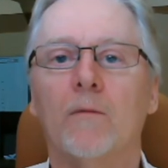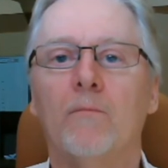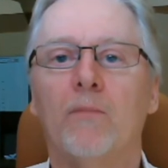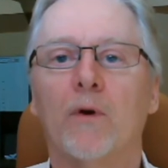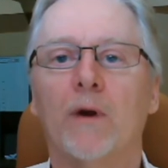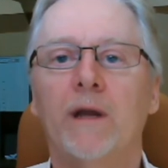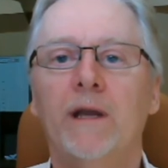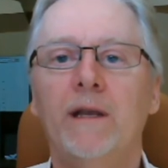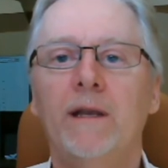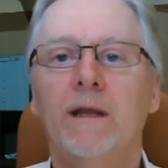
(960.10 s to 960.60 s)

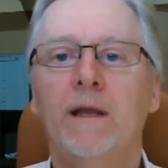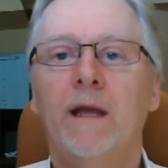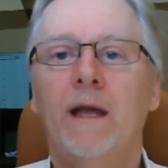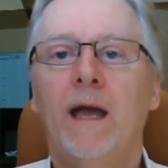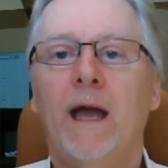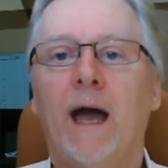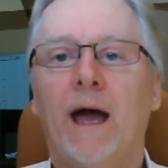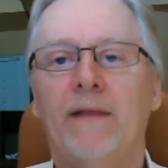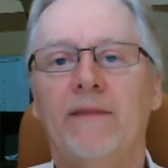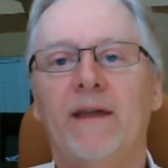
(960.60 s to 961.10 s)
brain,
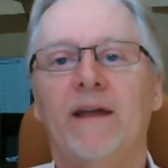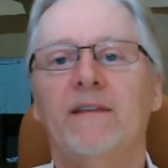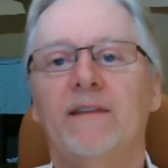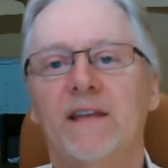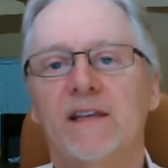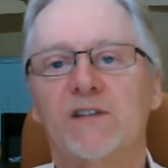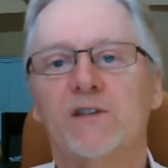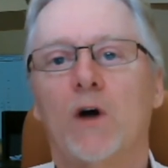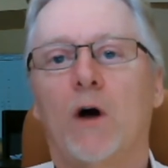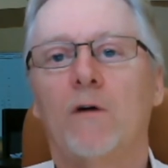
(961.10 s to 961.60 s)
and then
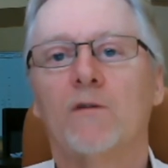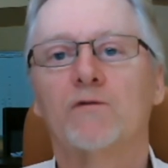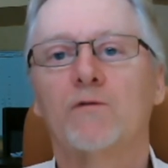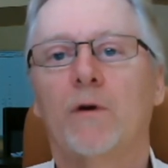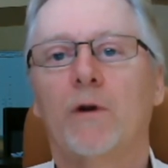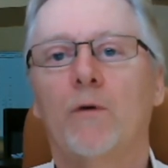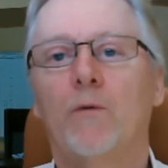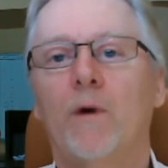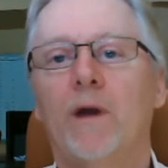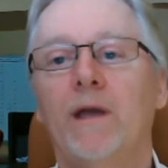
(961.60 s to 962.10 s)
dissolves
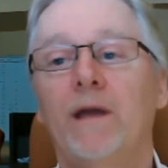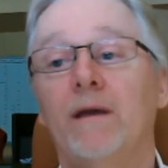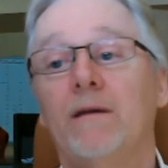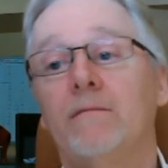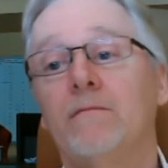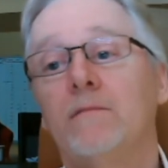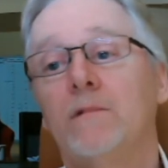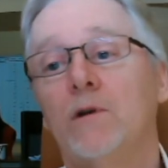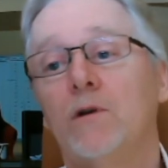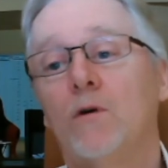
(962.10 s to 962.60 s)
right away.
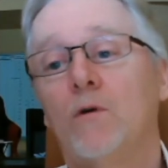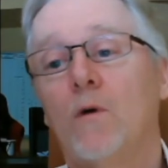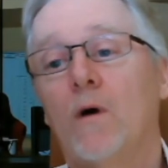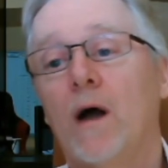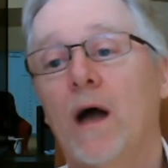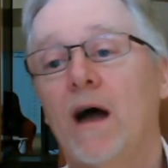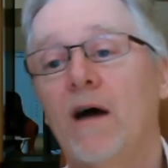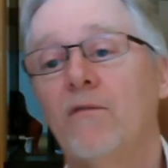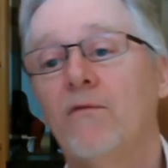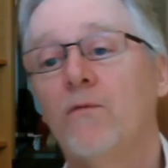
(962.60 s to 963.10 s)
And
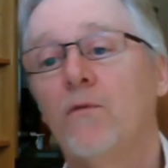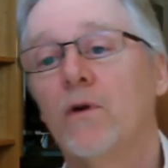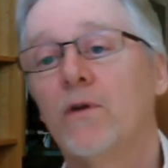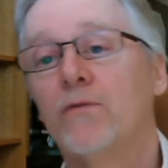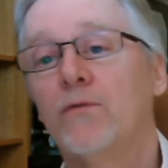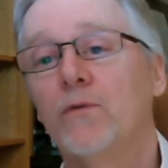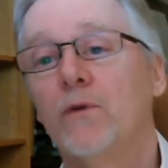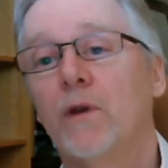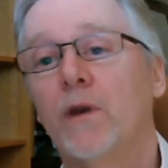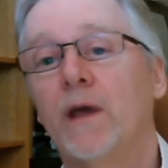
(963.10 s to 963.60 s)
halfway
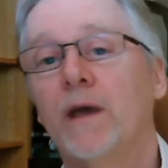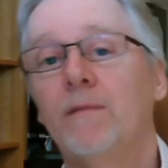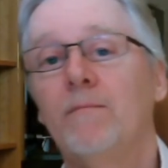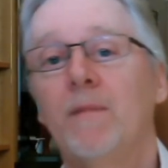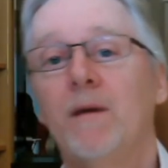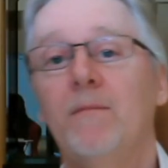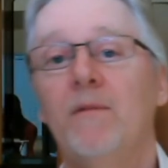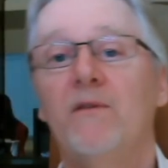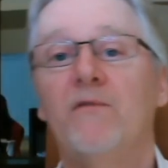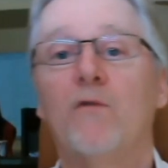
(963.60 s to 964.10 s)
through the night,
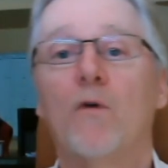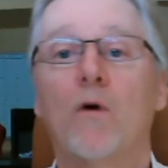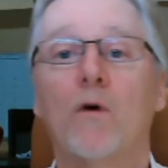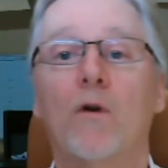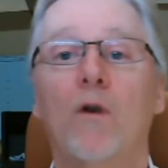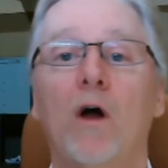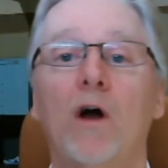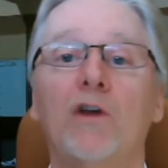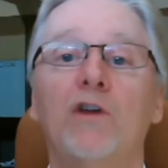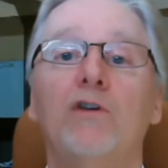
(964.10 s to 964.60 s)
maybe 4
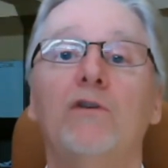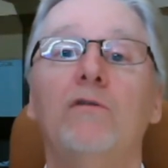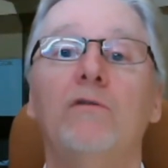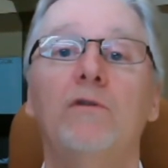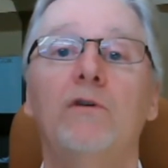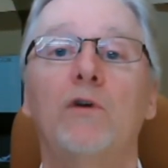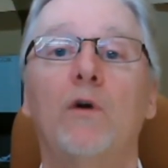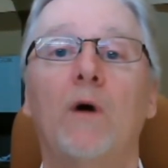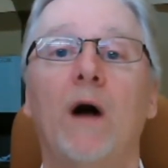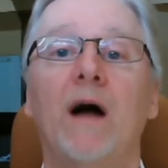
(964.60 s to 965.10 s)
o'clock,
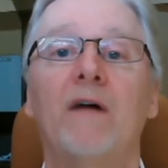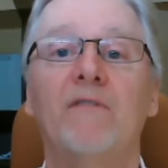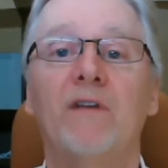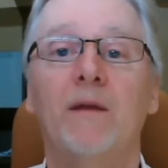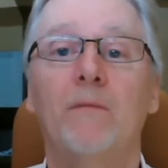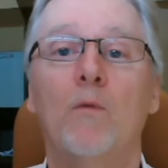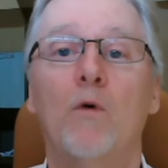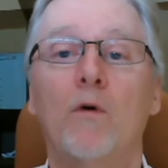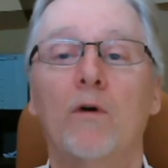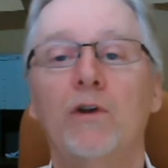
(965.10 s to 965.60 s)
you don't have
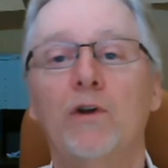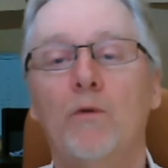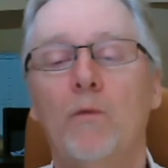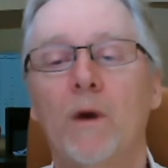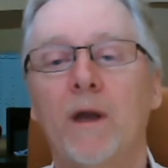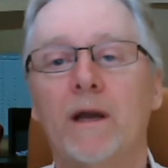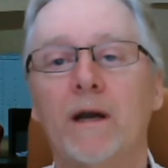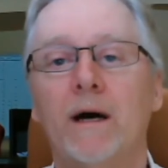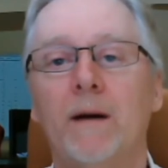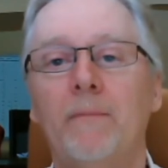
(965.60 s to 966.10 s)
any more, and you
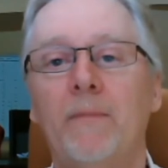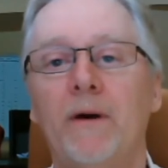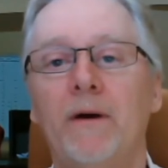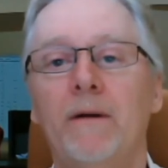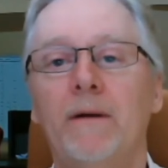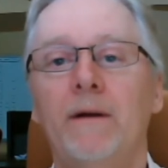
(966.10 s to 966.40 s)
wake up.